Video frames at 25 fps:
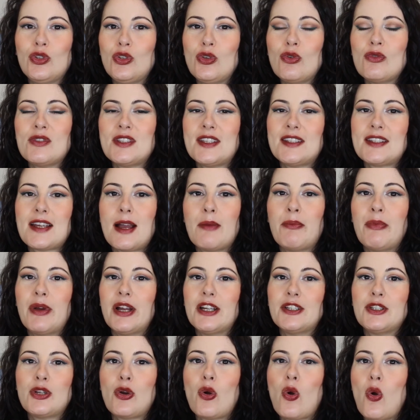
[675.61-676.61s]
use it up
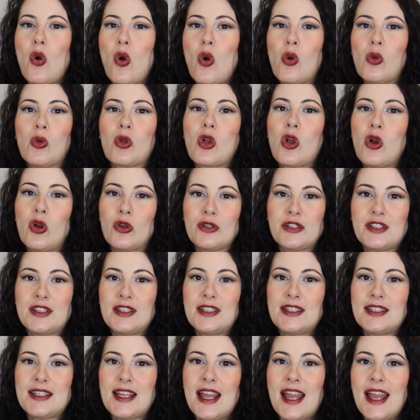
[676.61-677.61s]
at all
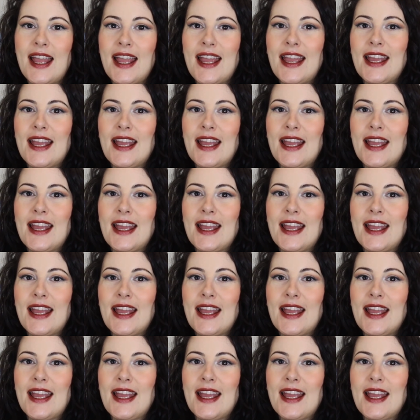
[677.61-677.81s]
costs.